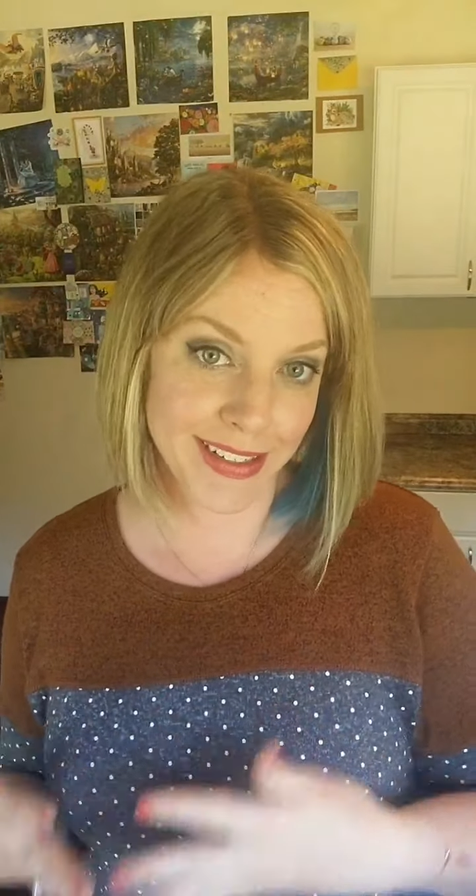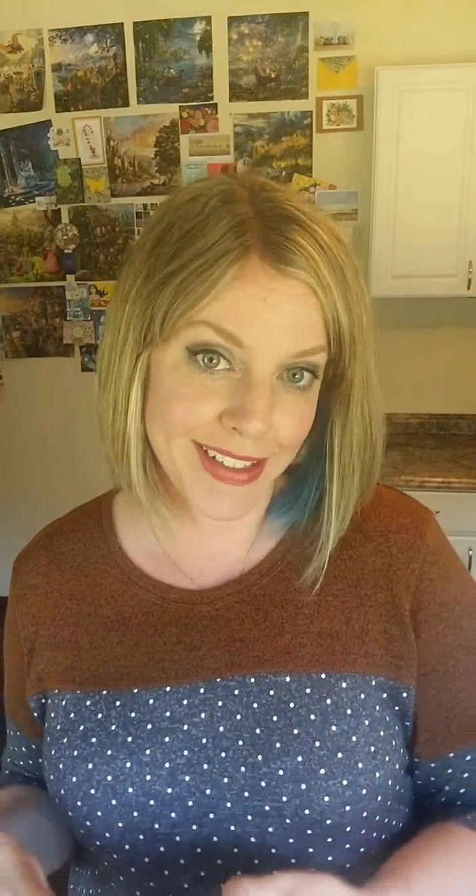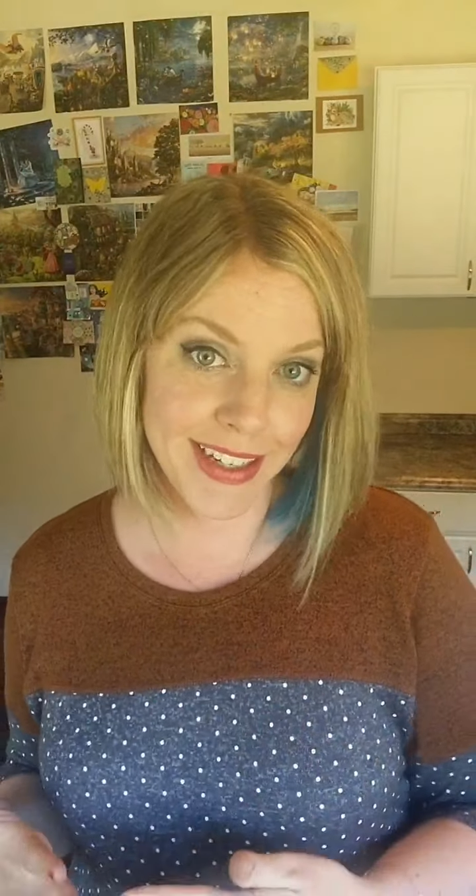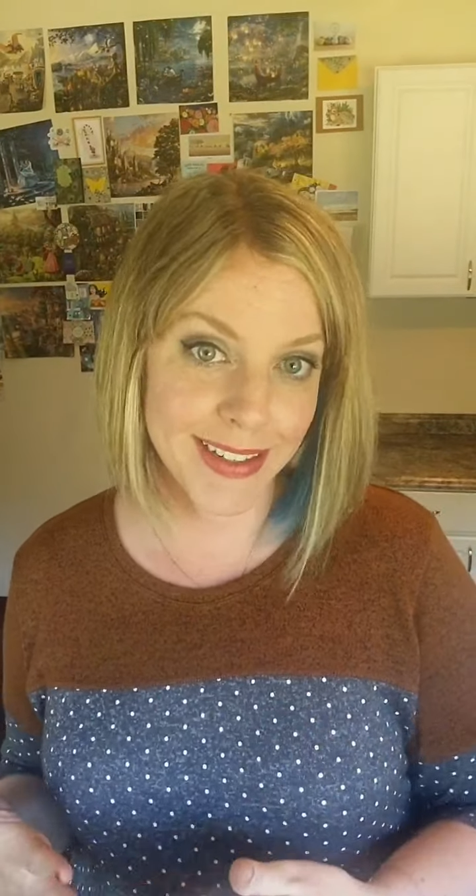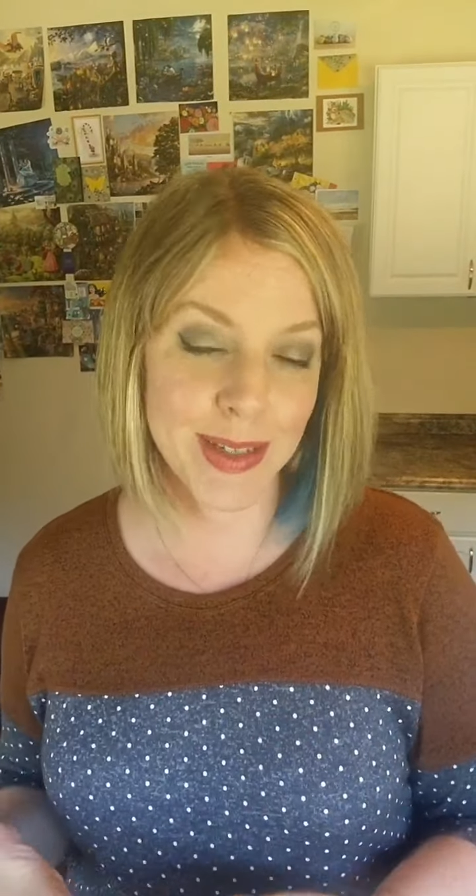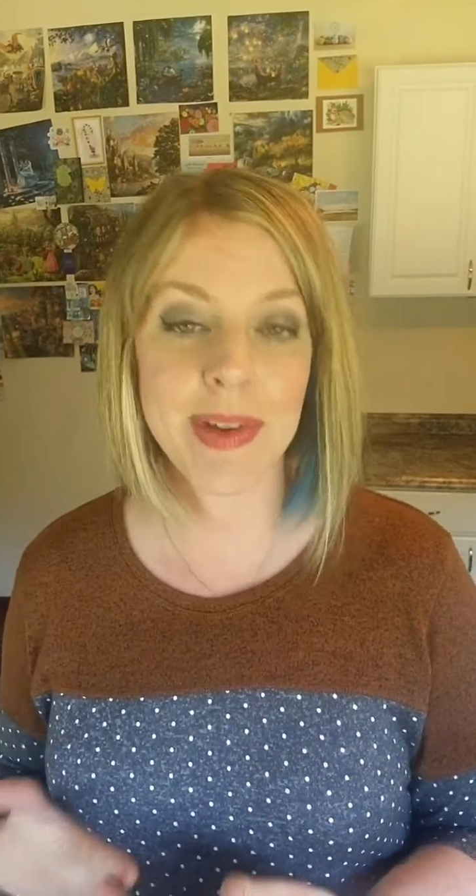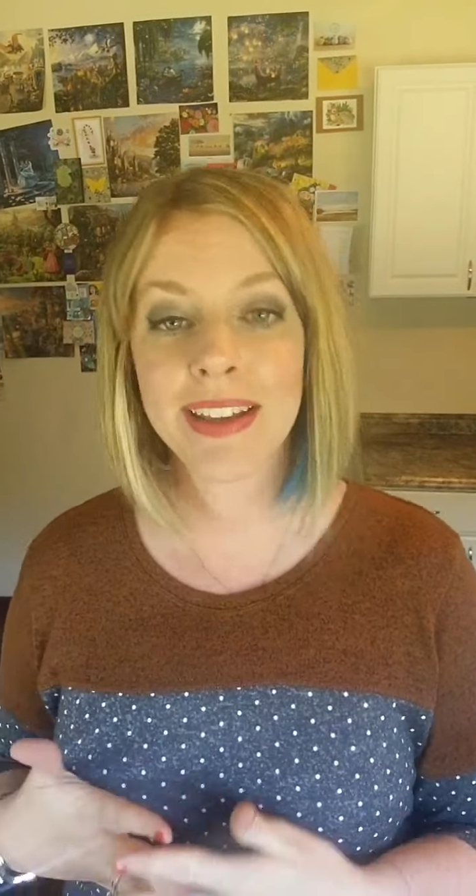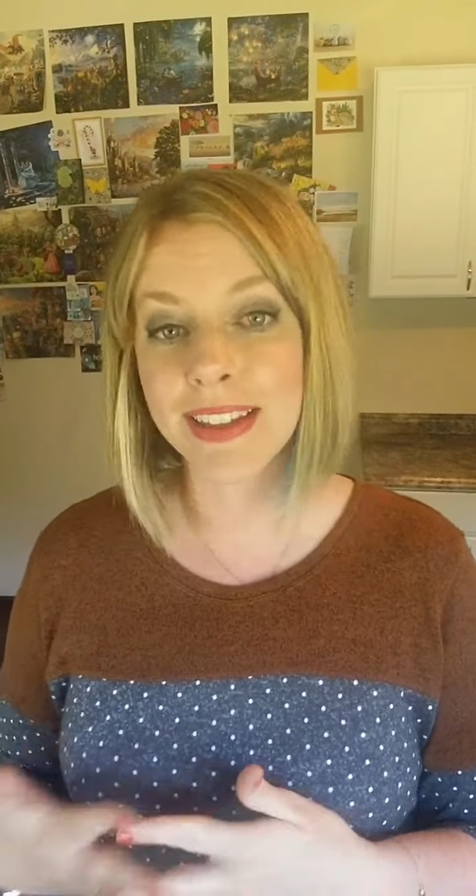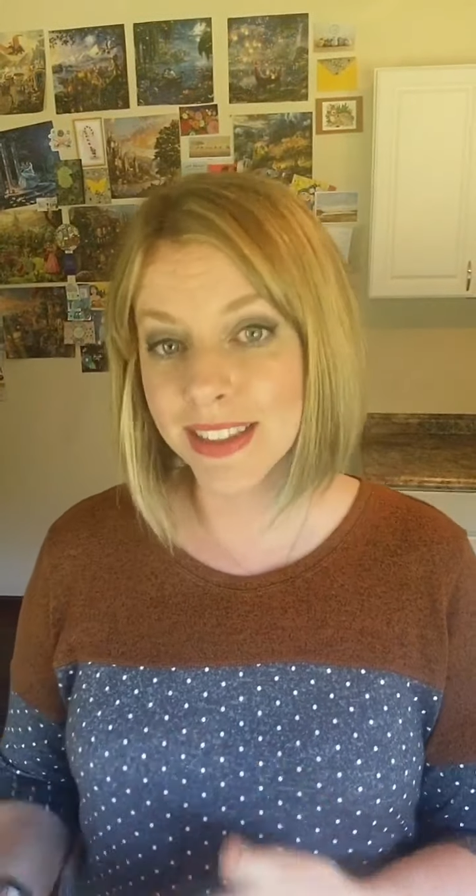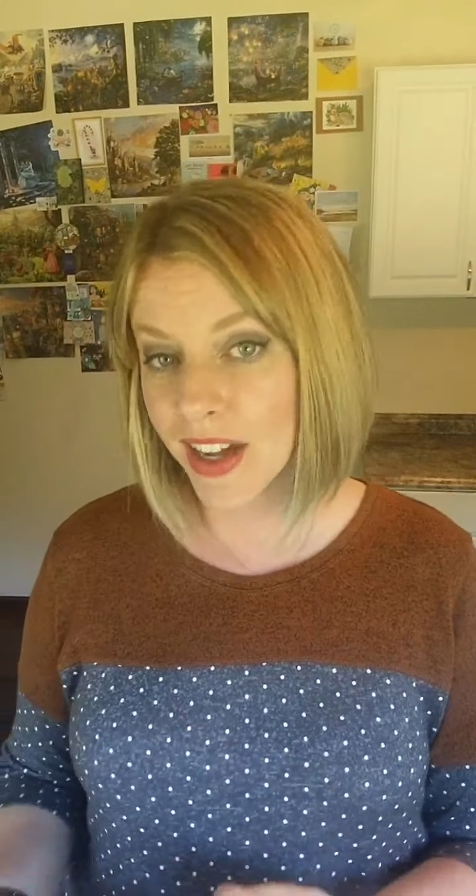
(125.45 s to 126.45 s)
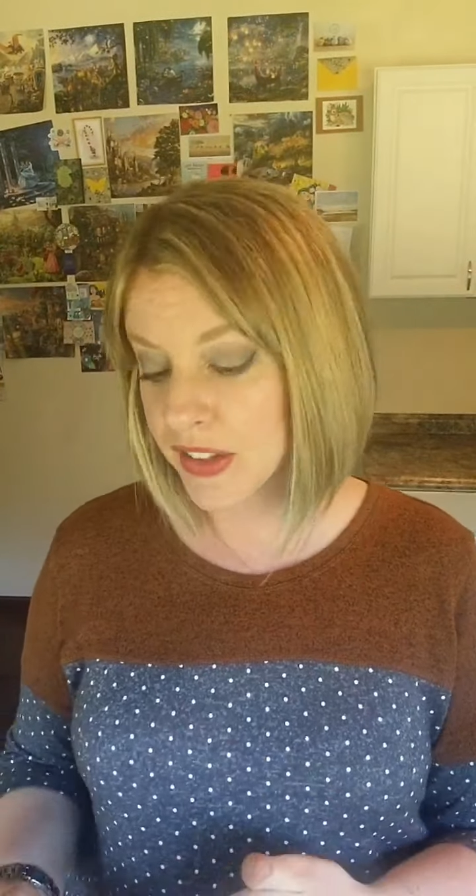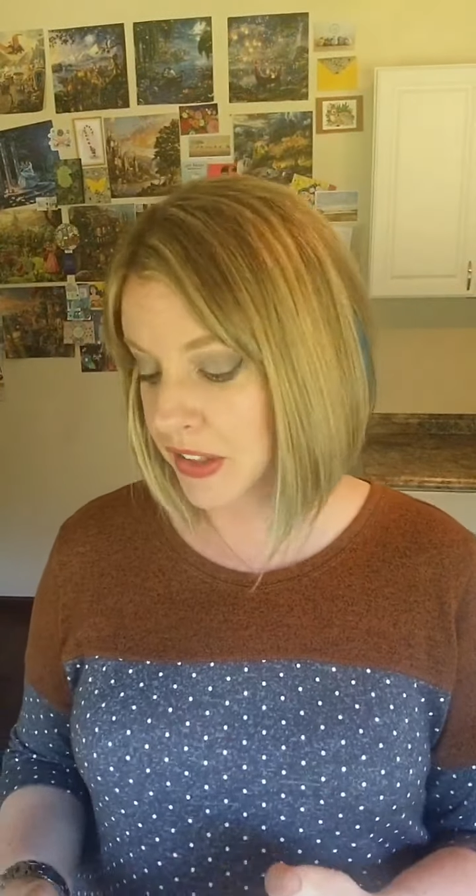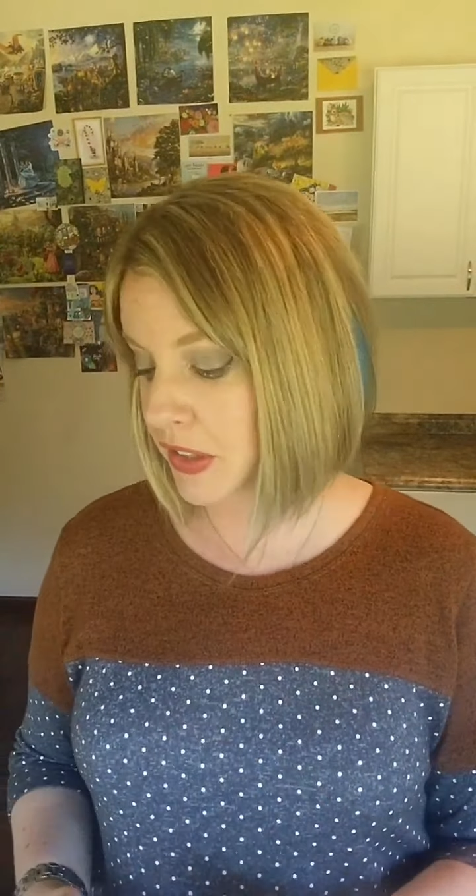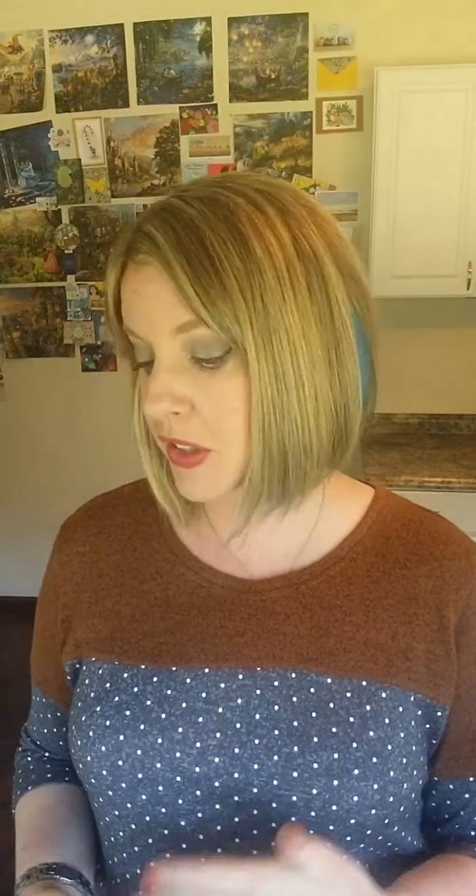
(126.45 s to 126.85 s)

did to make these colors.